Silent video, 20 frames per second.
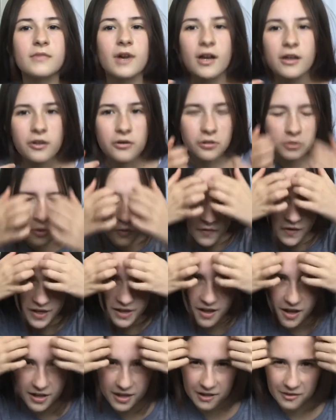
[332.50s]
I don't know if
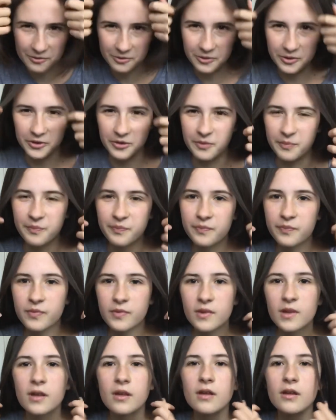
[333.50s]
I like it or not.
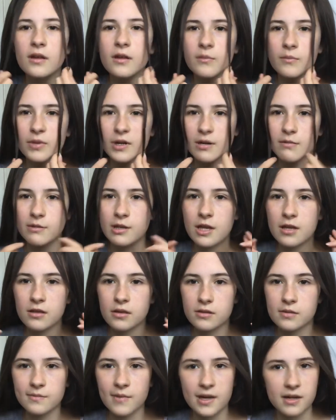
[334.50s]
But I mean, it
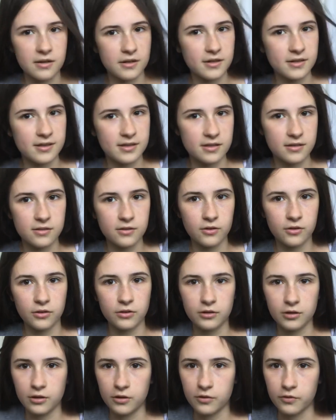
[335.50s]
doesn't matter because it's not
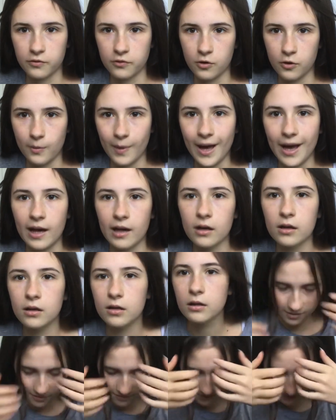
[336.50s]
gonna grow back.
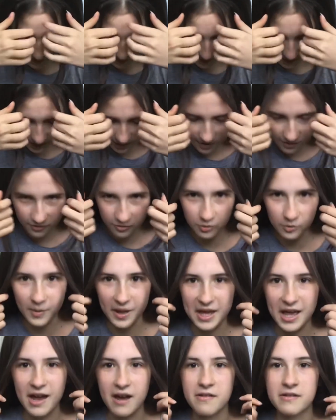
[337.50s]
Luckily, all
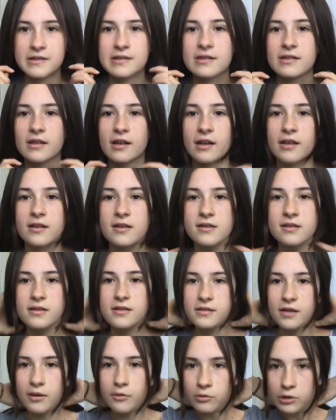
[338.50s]
my hair isn't like this
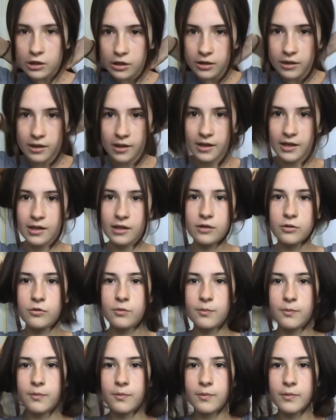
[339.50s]
because I would look like a
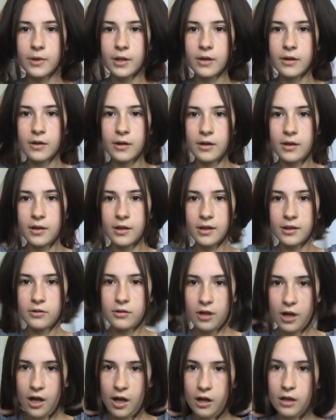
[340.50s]
little
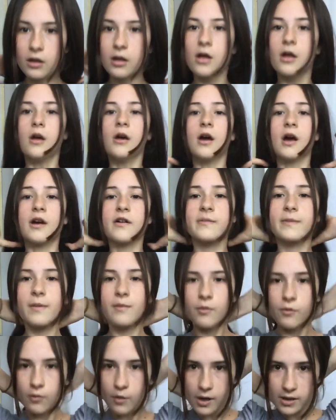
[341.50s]
girl. I
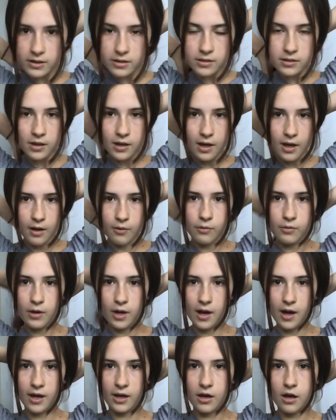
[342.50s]
remember once
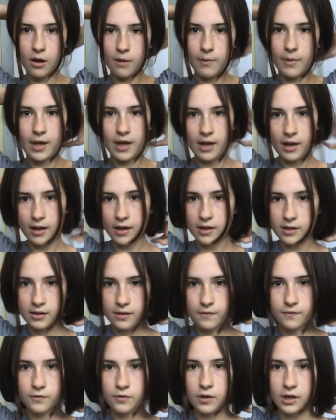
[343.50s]
I cut my hair, in
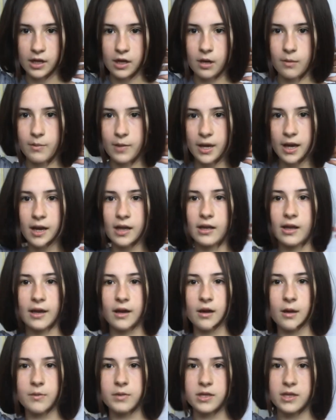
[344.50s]
year four, I cut my hair
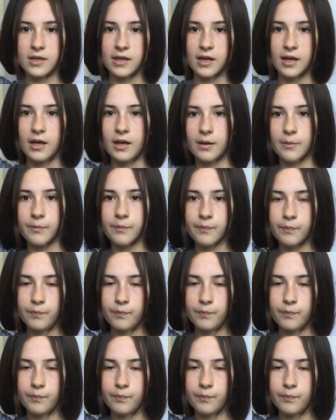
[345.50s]
like up to here.